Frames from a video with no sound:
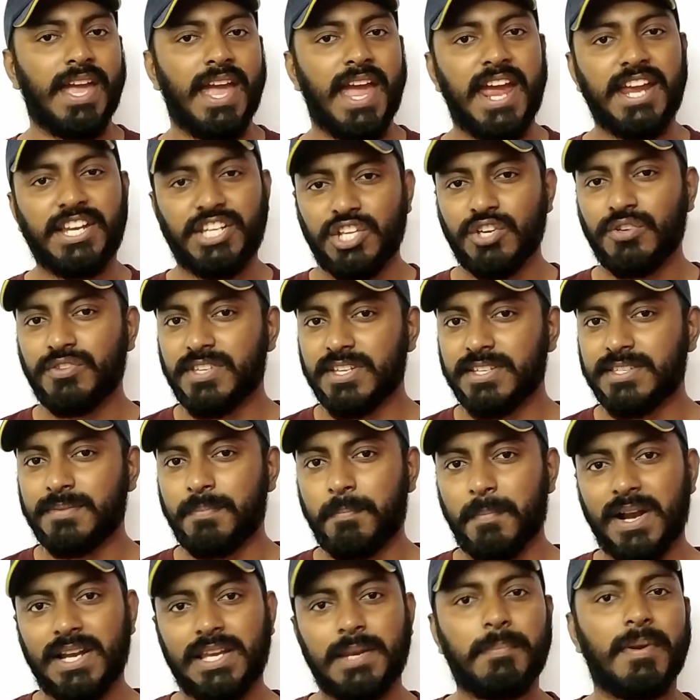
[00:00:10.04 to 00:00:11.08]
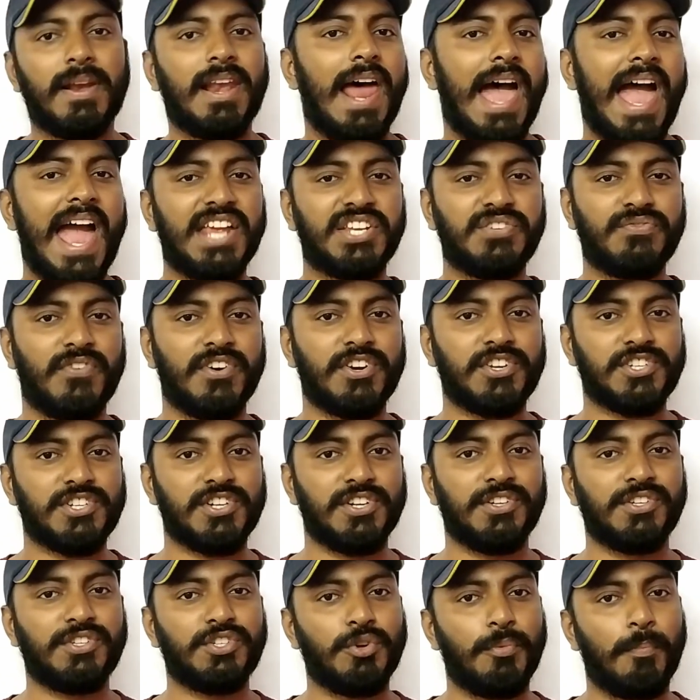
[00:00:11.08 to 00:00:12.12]
It uses multiple hash
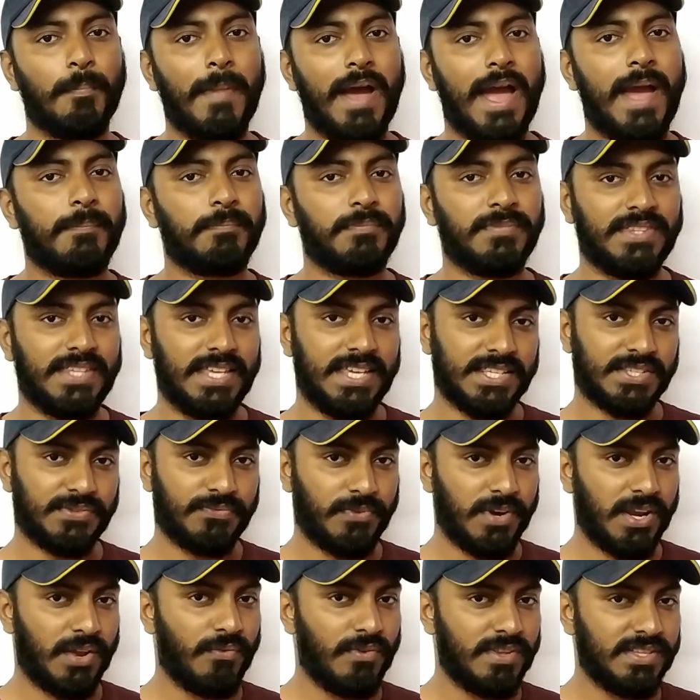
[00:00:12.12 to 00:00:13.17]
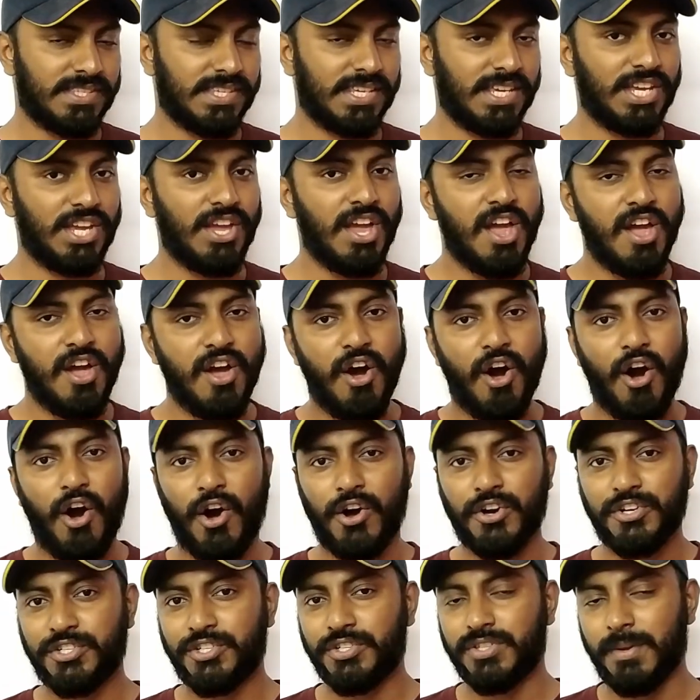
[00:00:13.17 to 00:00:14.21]
function to map these frequency
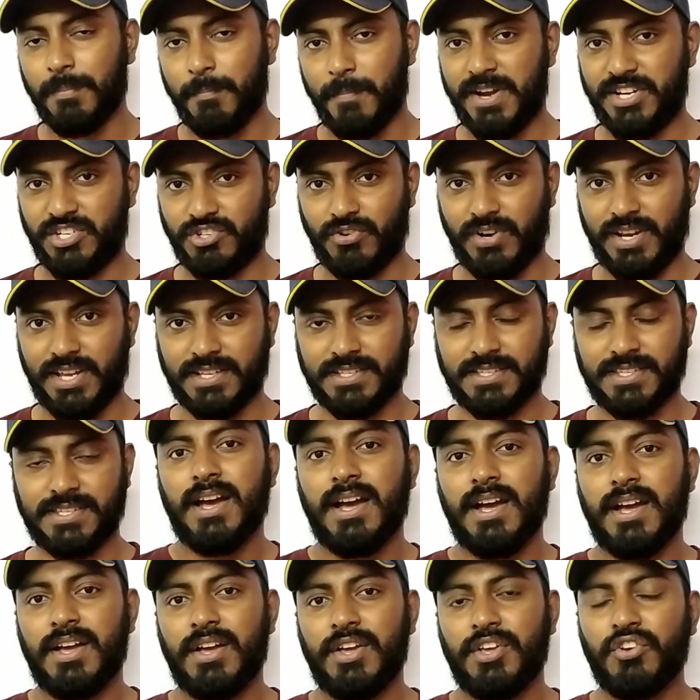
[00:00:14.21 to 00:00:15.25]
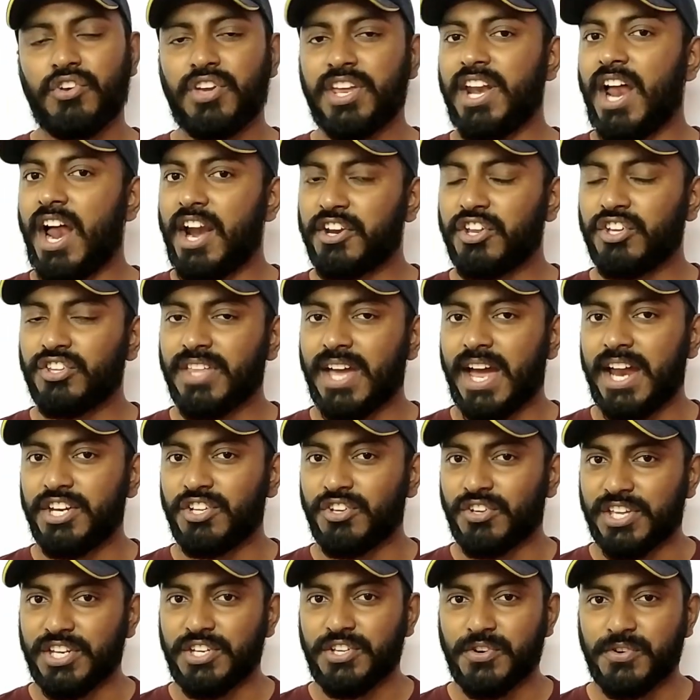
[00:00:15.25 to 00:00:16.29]
onto the matrix. You can argue that
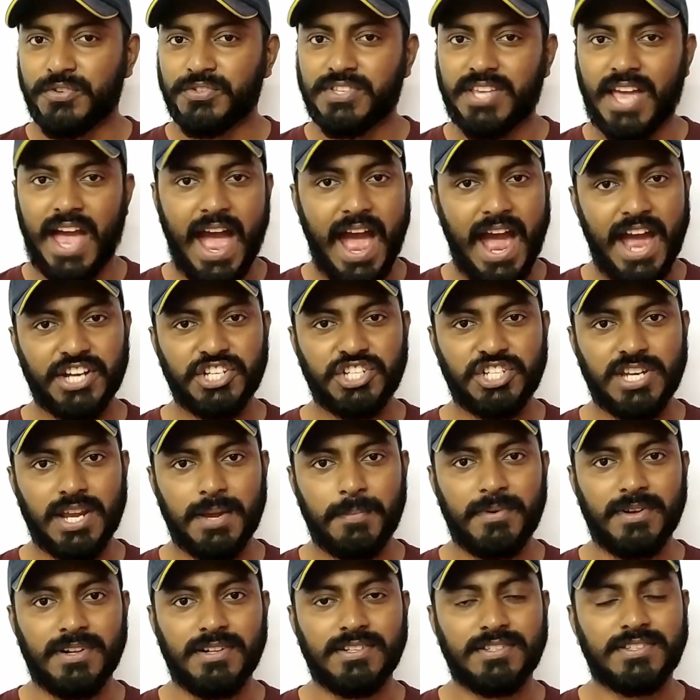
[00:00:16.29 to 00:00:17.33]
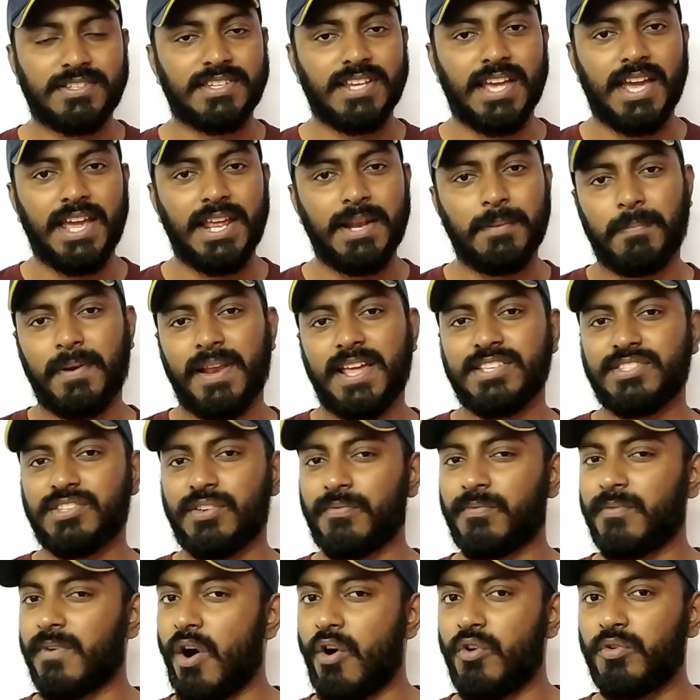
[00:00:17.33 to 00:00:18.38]
you can use hash tables in place
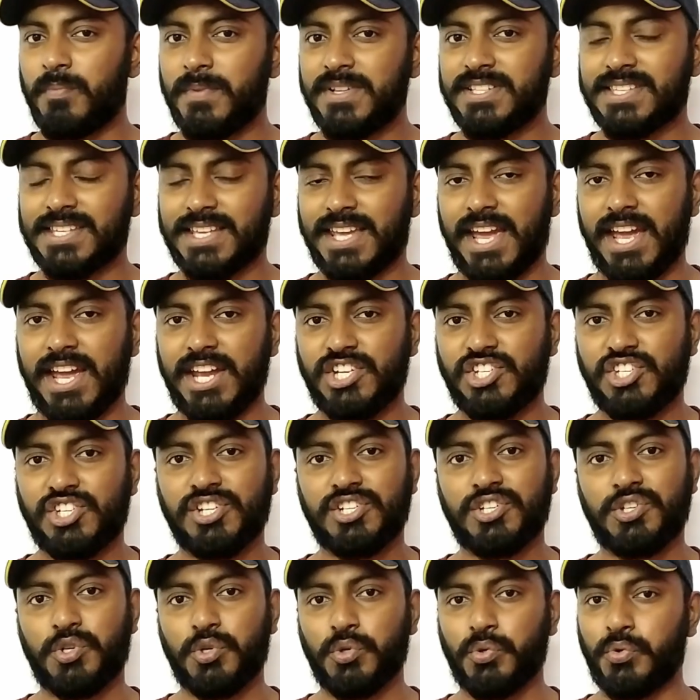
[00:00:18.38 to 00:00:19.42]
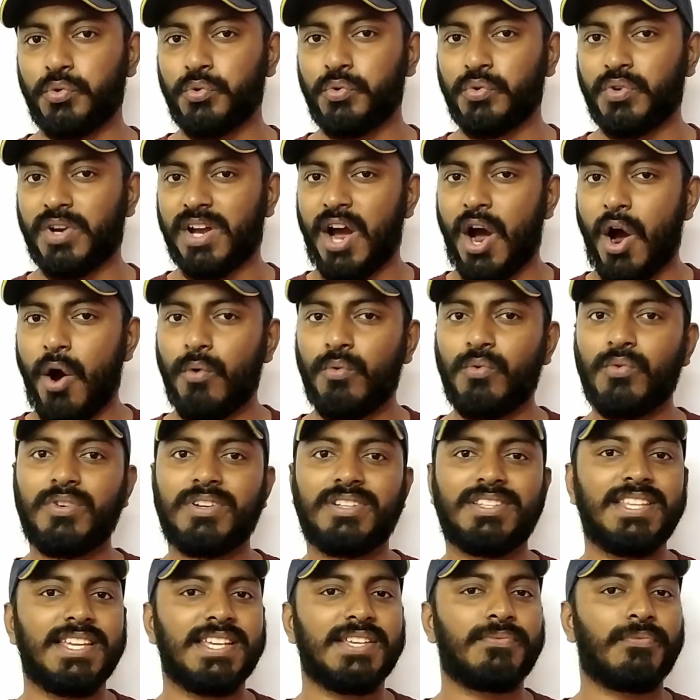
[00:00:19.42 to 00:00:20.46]
of count min sketch to
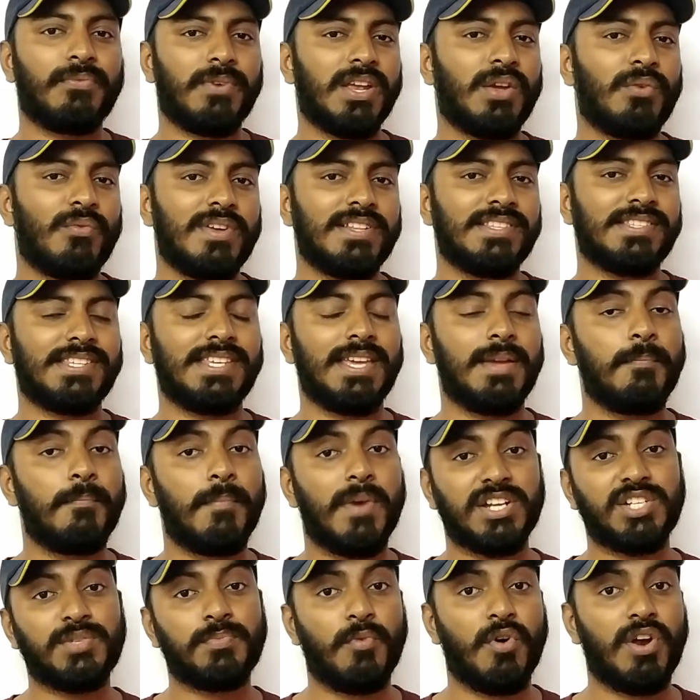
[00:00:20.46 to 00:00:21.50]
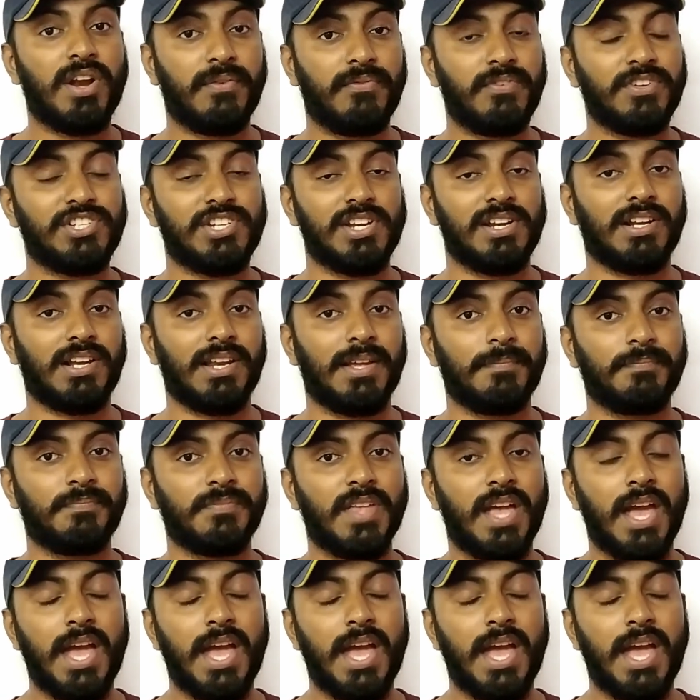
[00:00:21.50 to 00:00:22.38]
count the frequency much more efficiently.